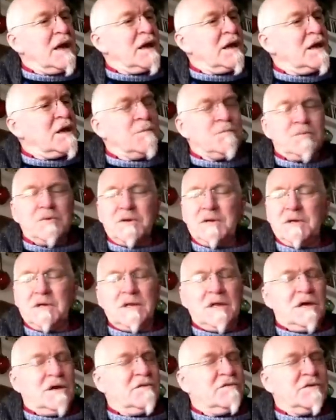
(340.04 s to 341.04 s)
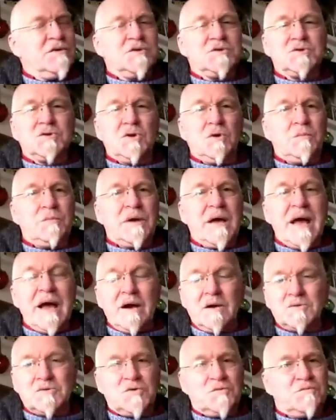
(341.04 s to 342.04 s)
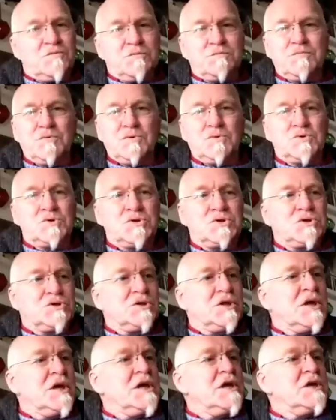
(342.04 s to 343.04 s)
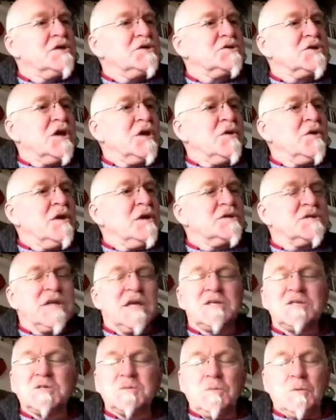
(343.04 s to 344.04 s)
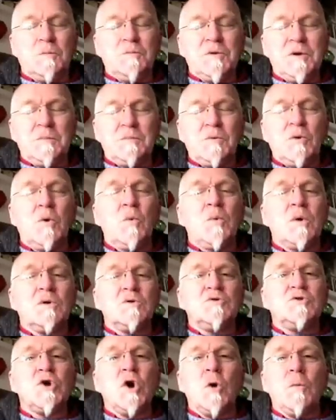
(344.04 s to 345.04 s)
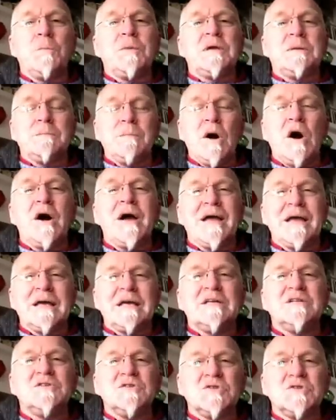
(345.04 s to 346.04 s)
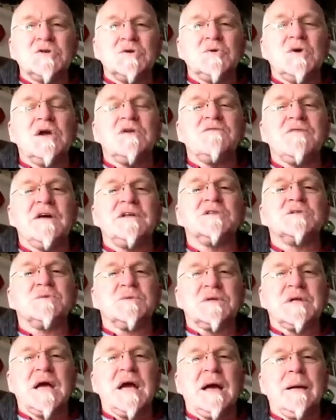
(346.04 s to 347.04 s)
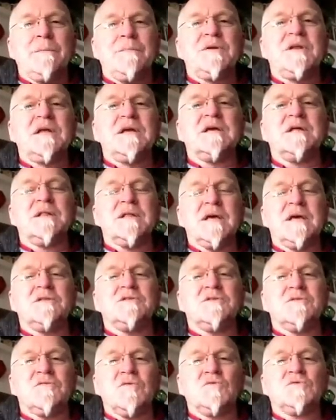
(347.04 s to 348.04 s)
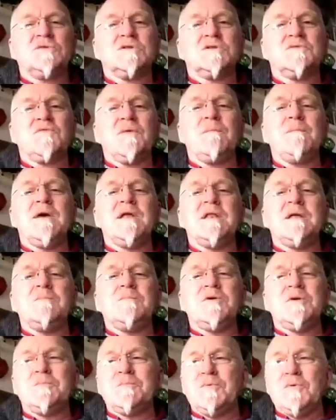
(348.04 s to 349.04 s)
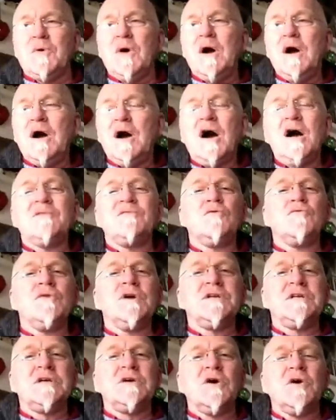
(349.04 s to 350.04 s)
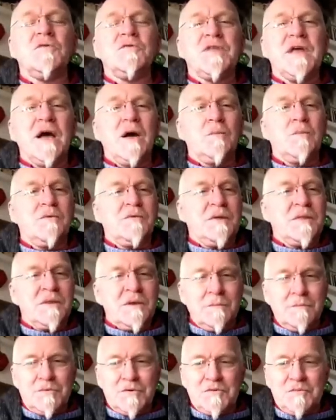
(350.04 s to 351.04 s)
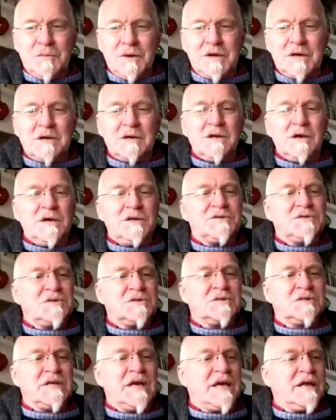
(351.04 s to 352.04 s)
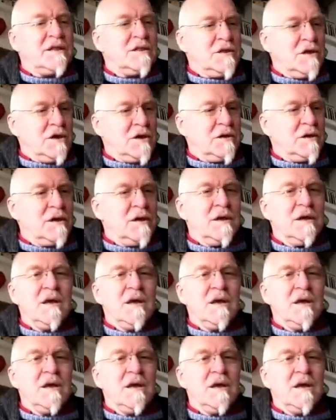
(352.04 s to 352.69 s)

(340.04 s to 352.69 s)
completely over the top, out of proportion. So sensible people will not be buying into events that are happening at the end of August. For many people, I've already gone down with a number of my clients are saying, look,